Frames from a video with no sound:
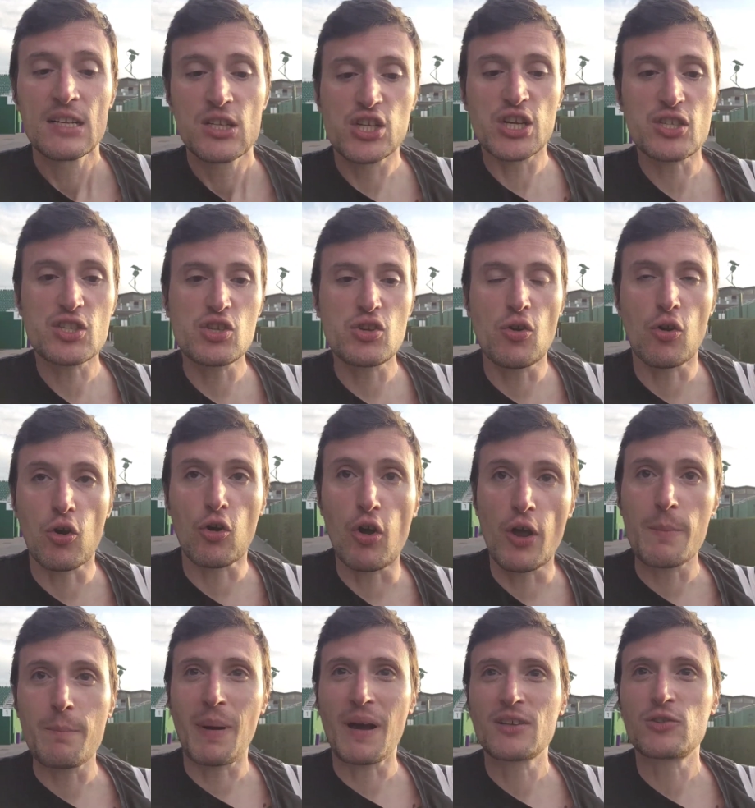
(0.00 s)
Just, you know,
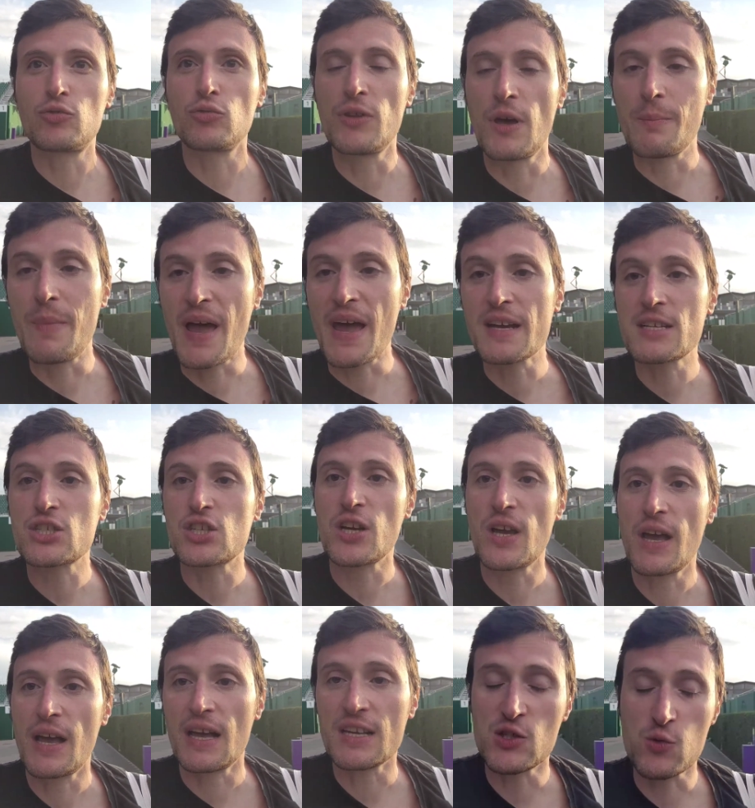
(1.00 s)
going back to the match
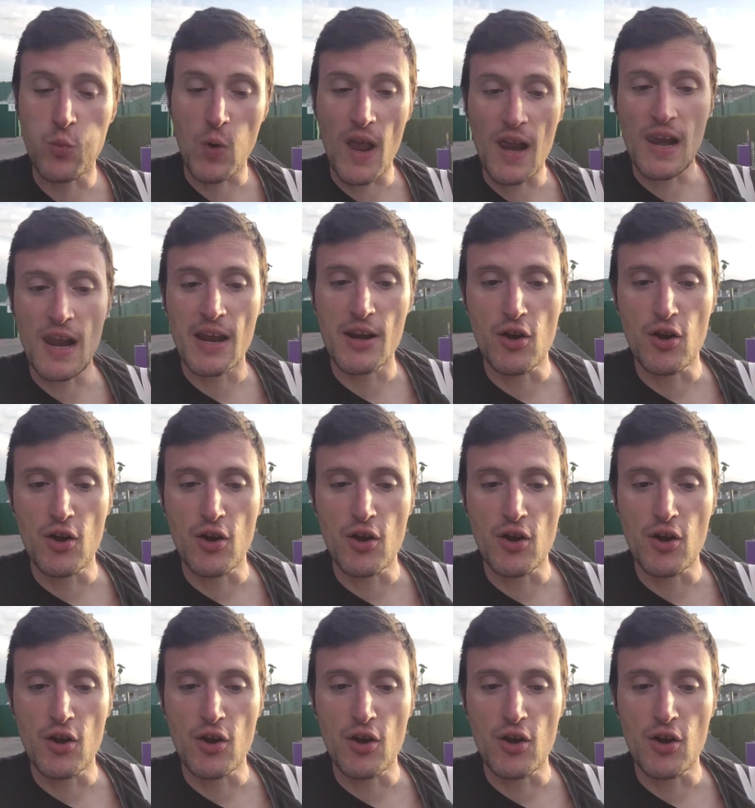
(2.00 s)
uh, as well,